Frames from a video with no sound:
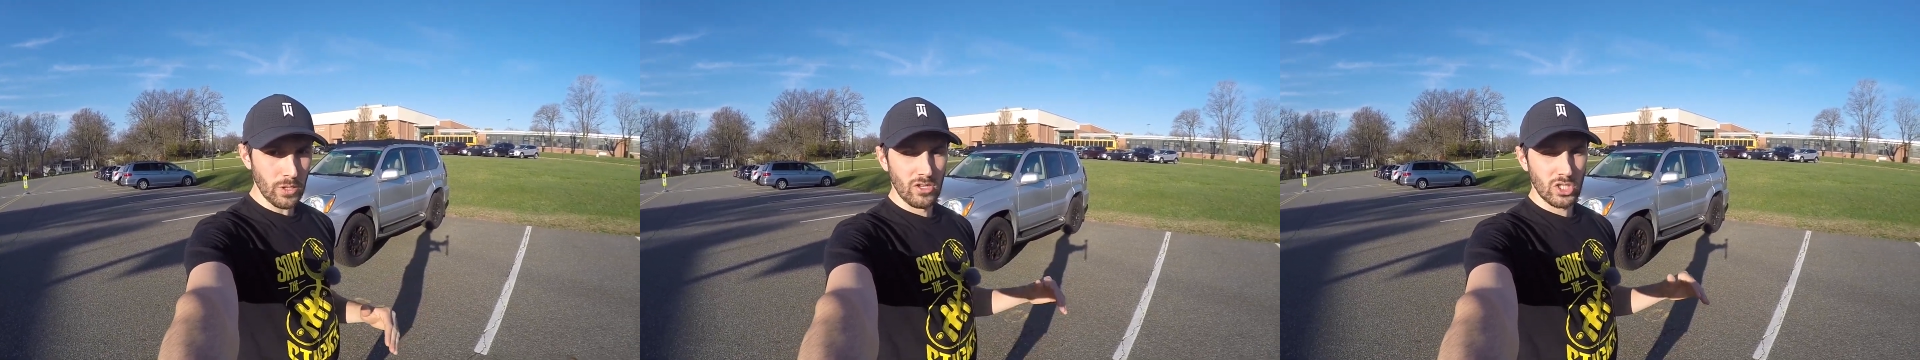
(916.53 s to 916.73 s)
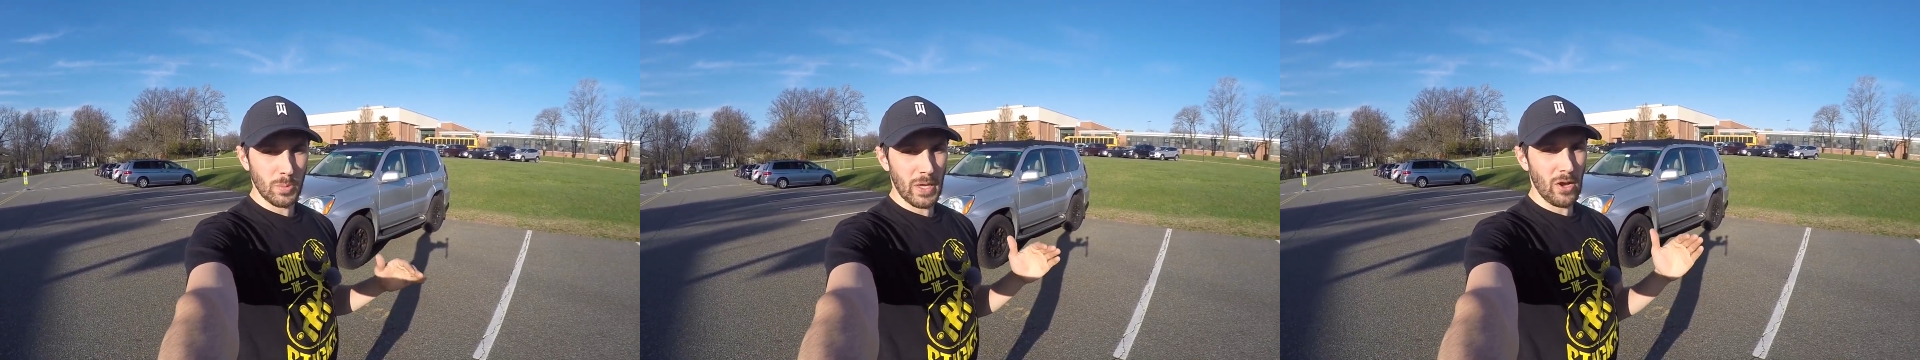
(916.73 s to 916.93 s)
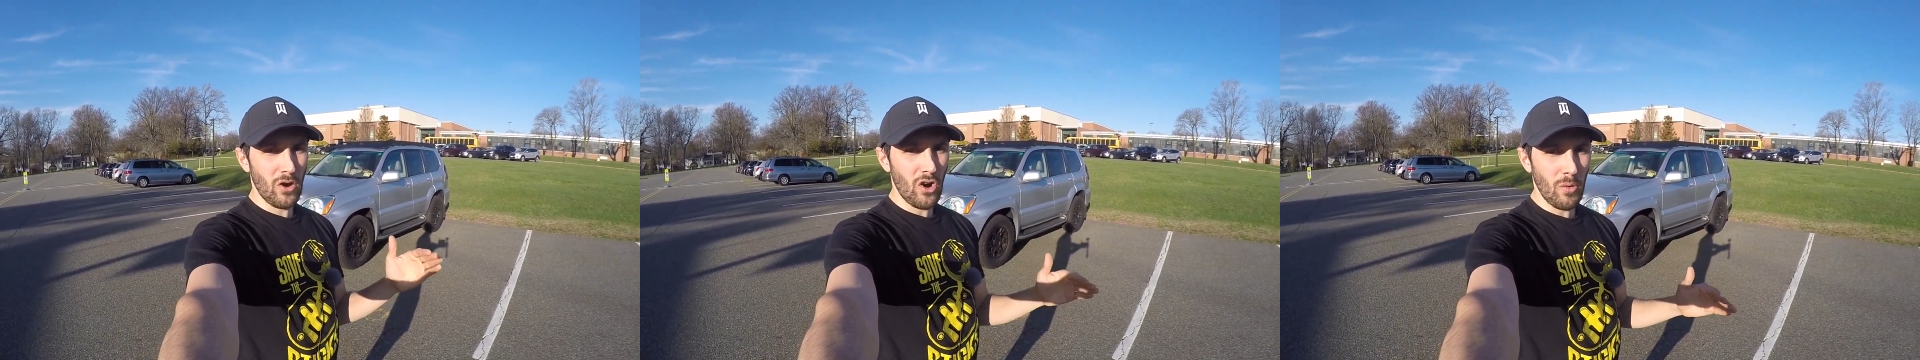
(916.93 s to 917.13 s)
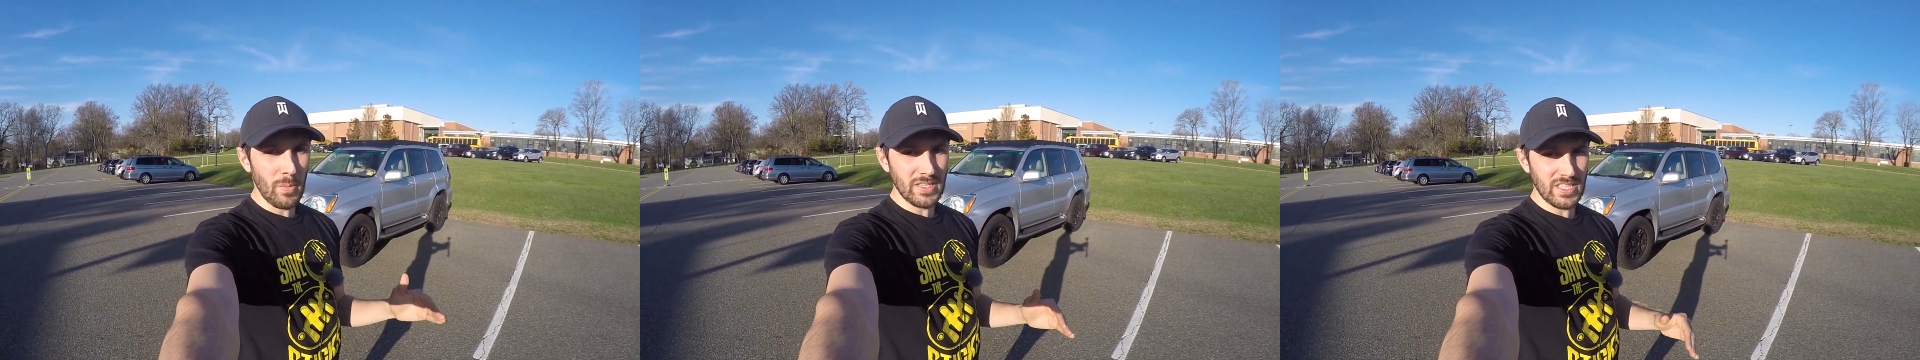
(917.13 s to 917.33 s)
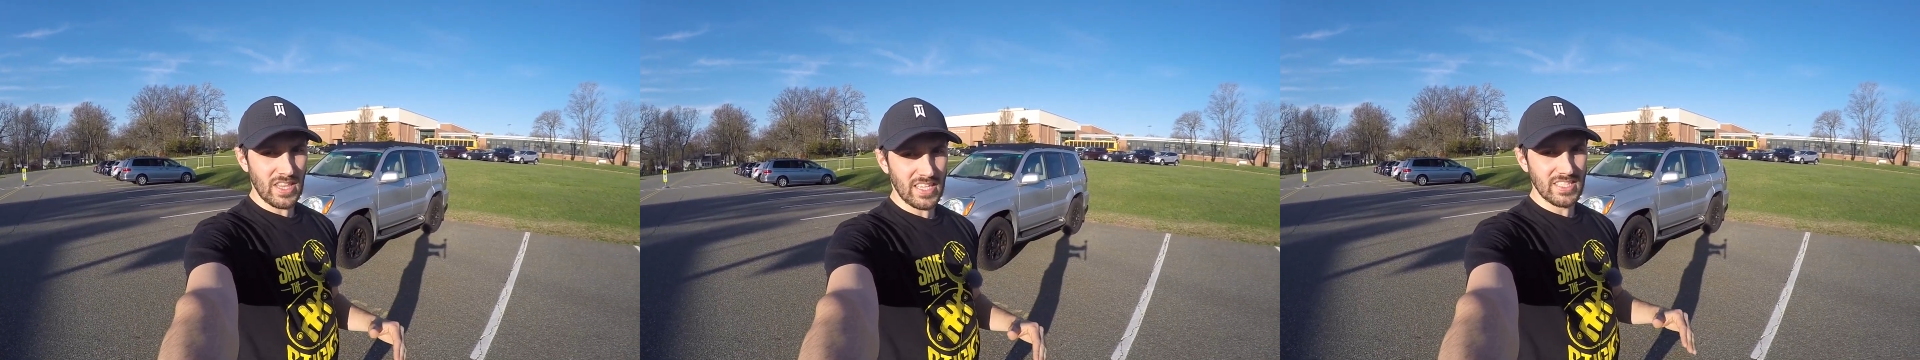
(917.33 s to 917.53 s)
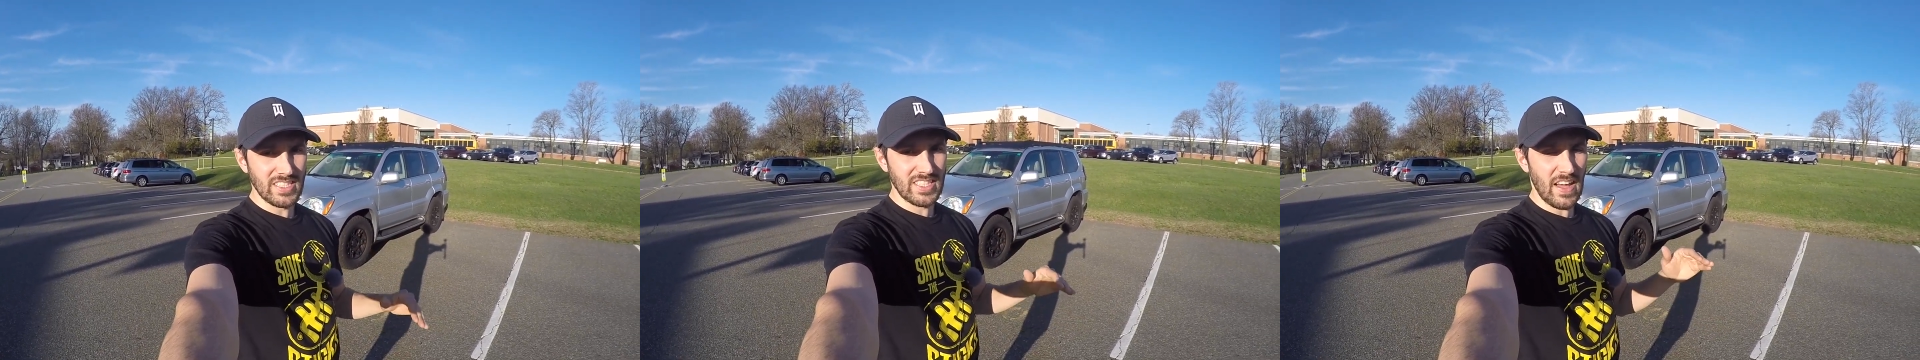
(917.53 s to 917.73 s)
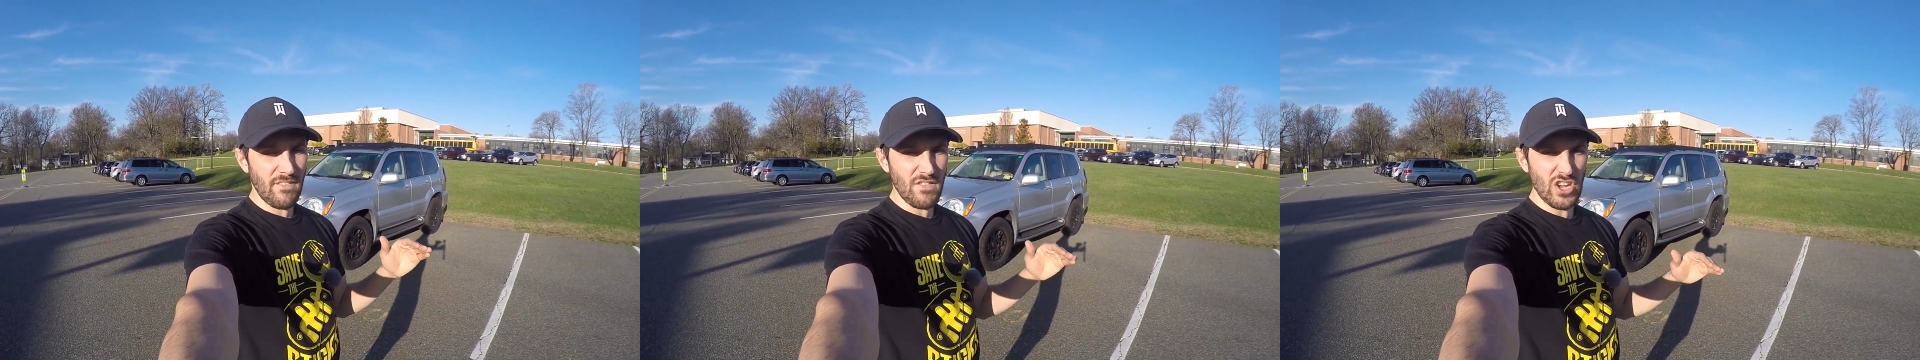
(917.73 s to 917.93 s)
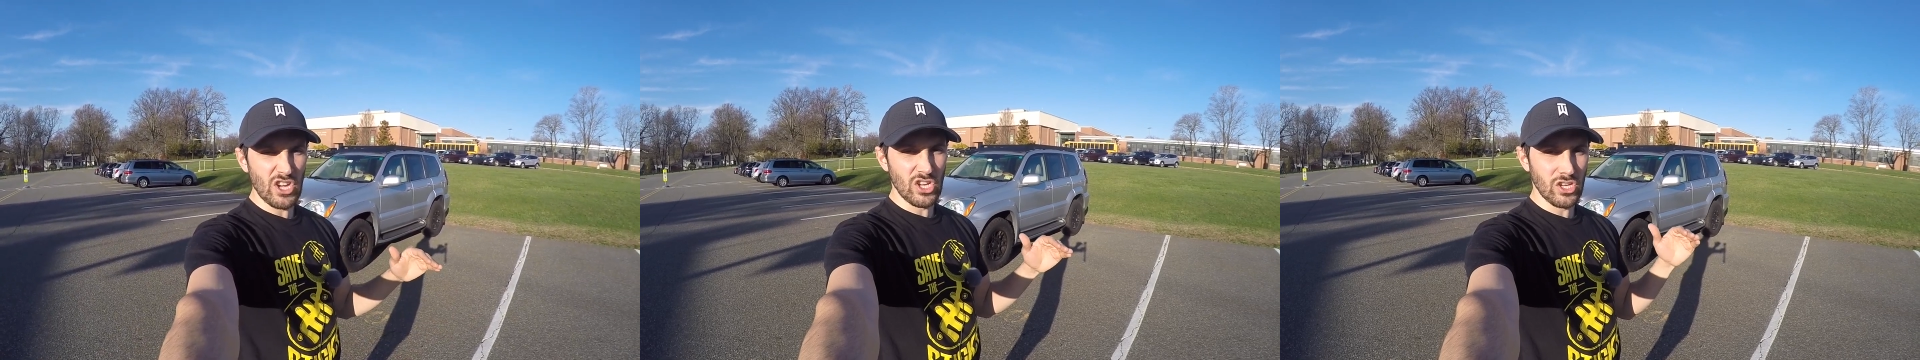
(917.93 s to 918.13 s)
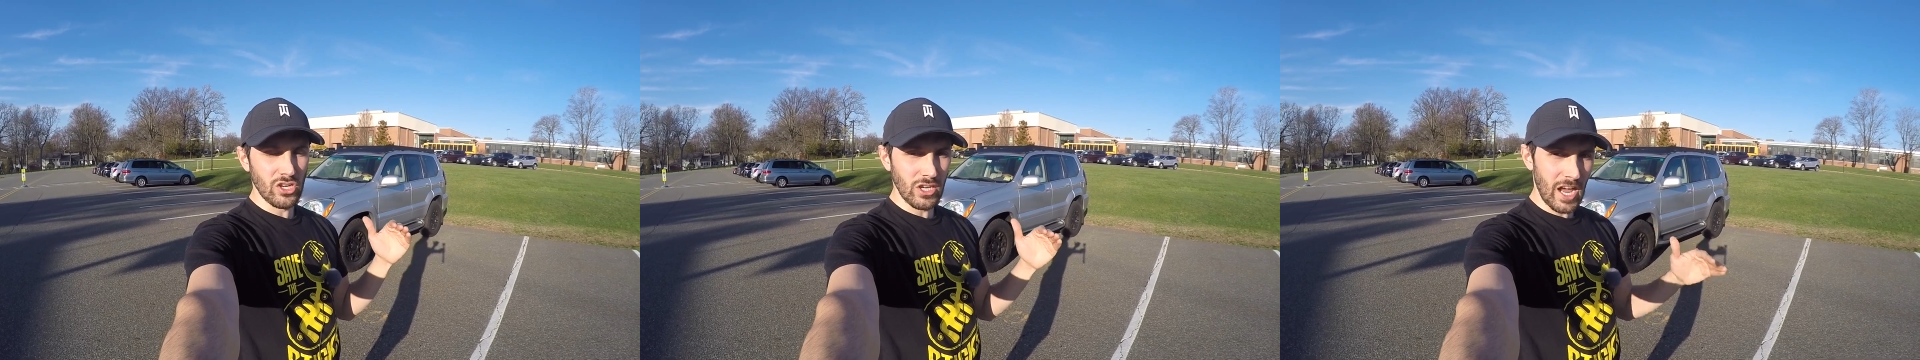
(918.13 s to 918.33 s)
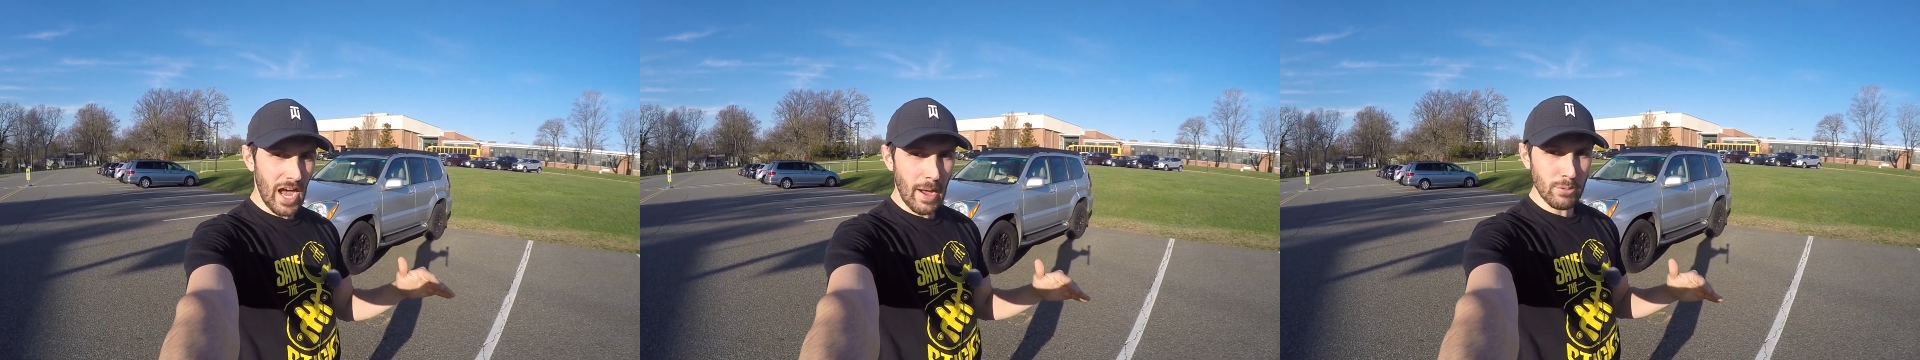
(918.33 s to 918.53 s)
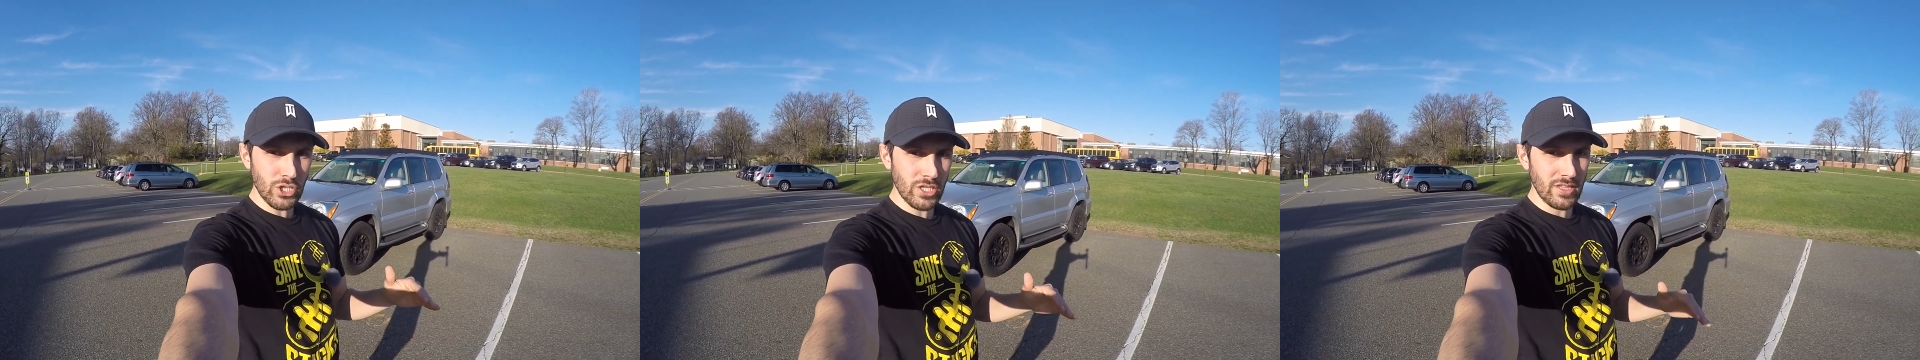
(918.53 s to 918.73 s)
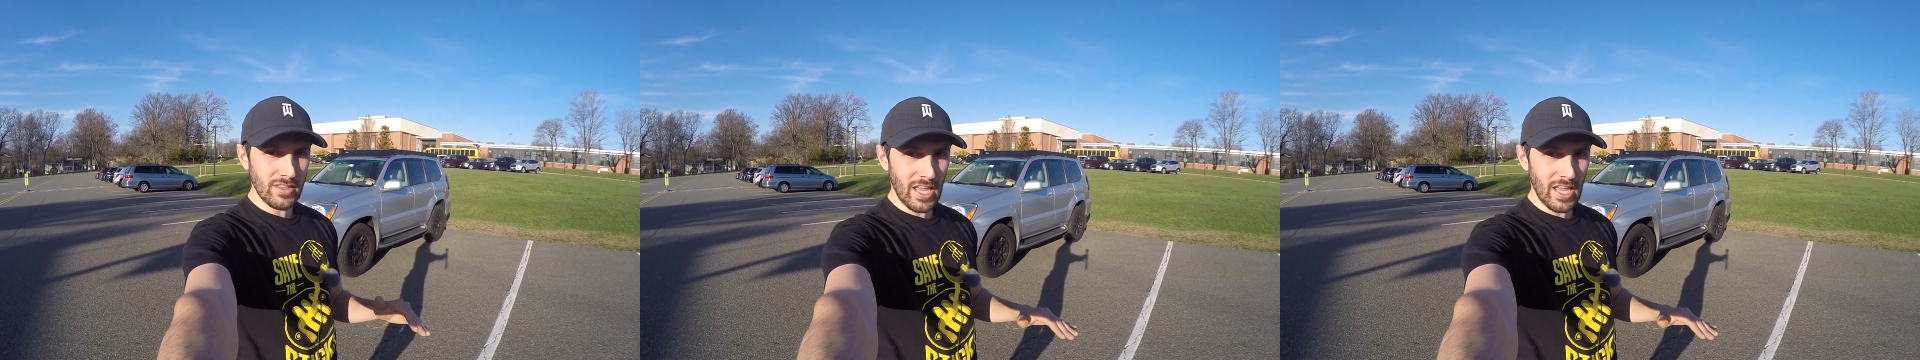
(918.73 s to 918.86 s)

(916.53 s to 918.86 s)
So by all means, I think it's definitely a good option.